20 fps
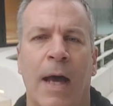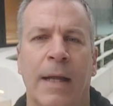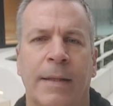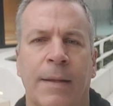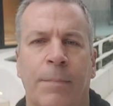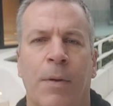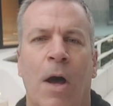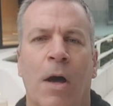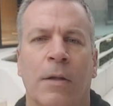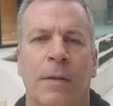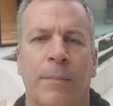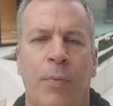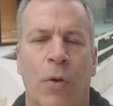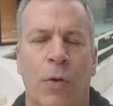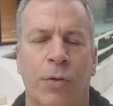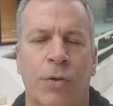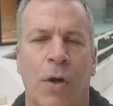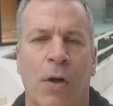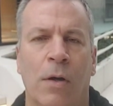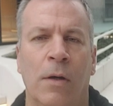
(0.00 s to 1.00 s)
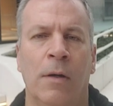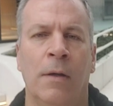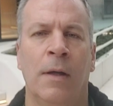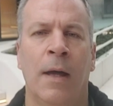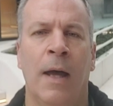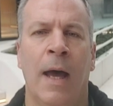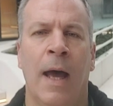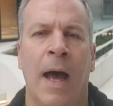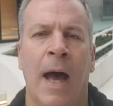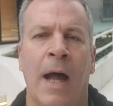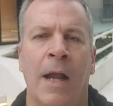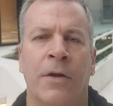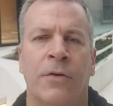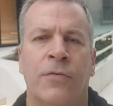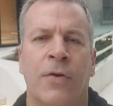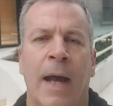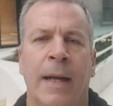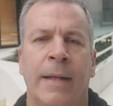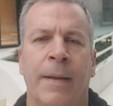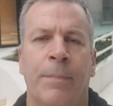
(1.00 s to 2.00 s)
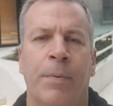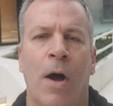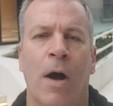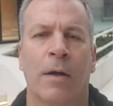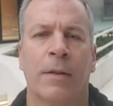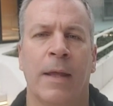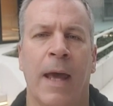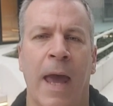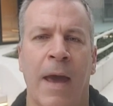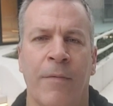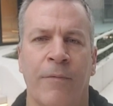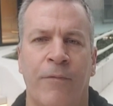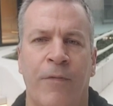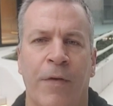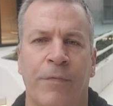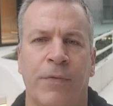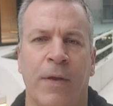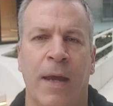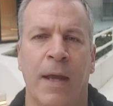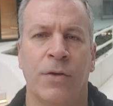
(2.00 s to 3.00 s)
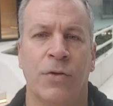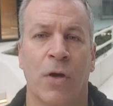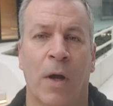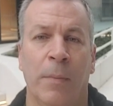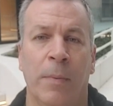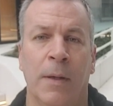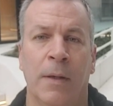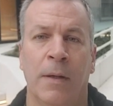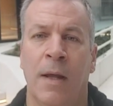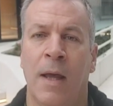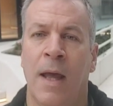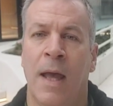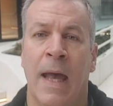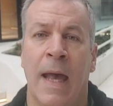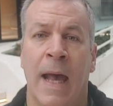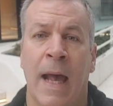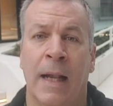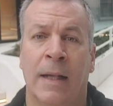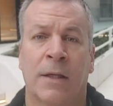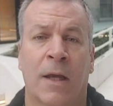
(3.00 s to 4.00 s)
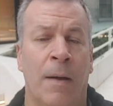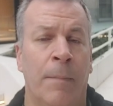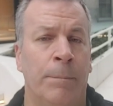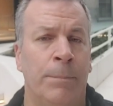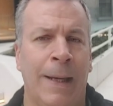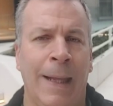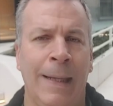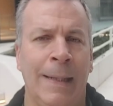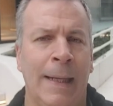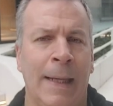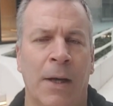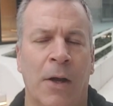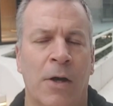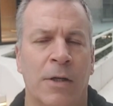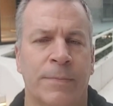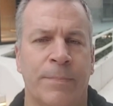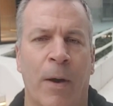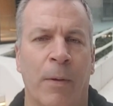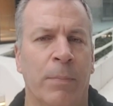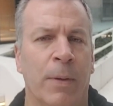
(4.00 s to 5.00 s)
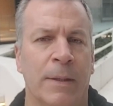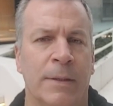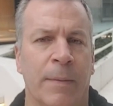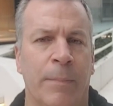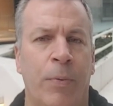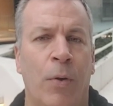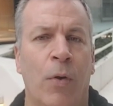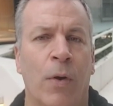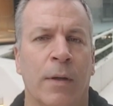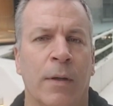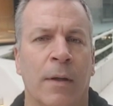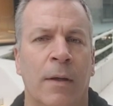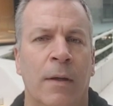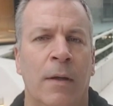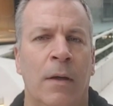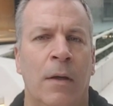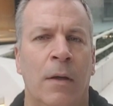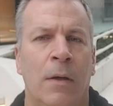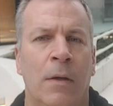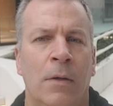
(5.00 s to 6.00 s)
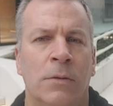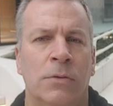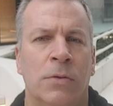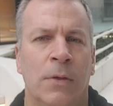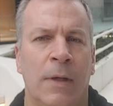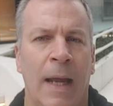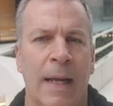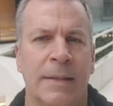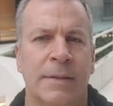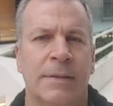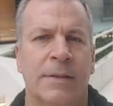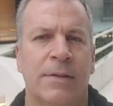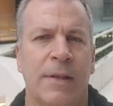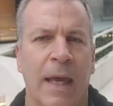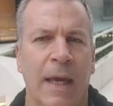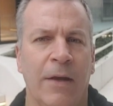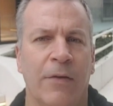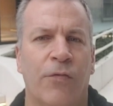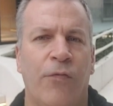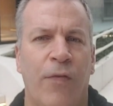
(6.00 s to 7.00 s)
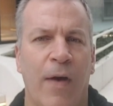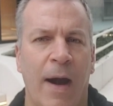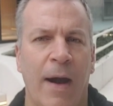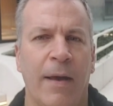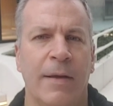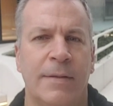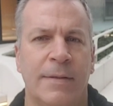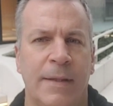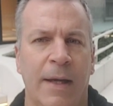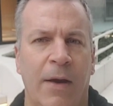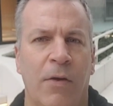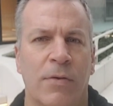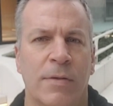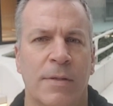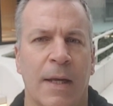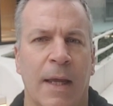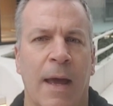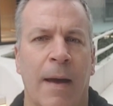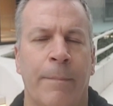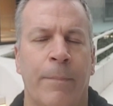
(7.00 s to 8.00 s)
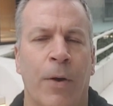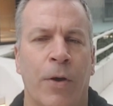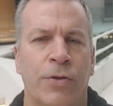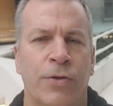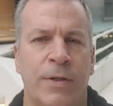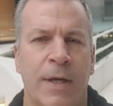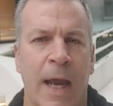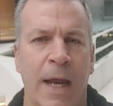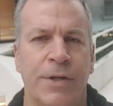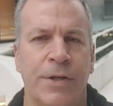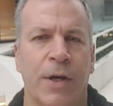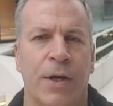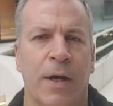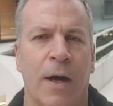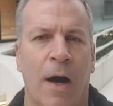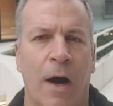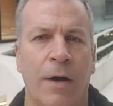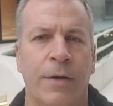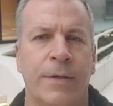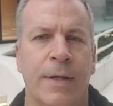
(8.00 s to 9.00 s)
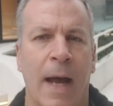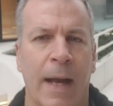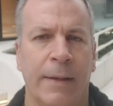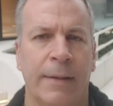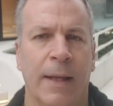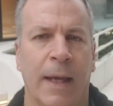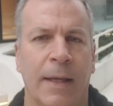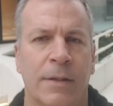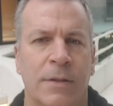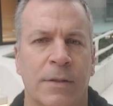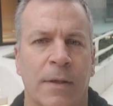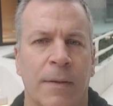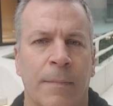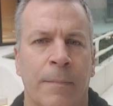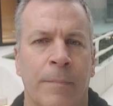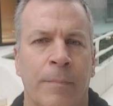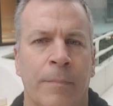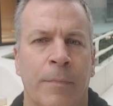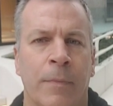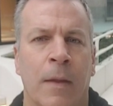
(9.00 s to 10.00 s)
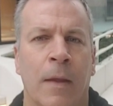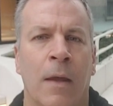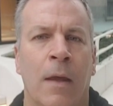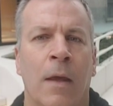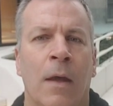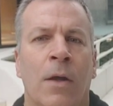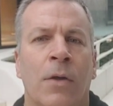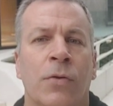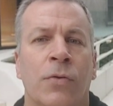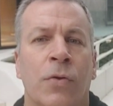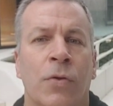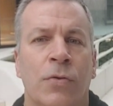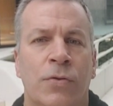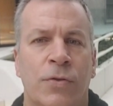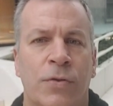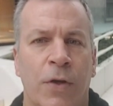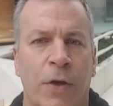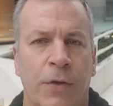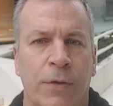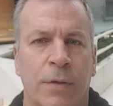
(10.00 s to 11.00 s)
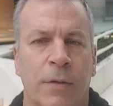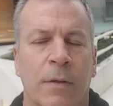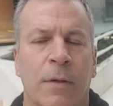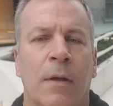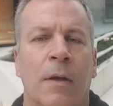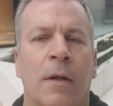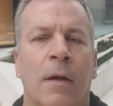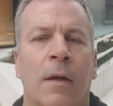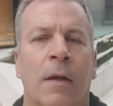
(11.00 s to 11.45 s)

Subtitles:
tried to block the Port Tunnel and tried to block the M50 in Dublin. It completely lost public support. So let's think very seriously about changing our tactics to suit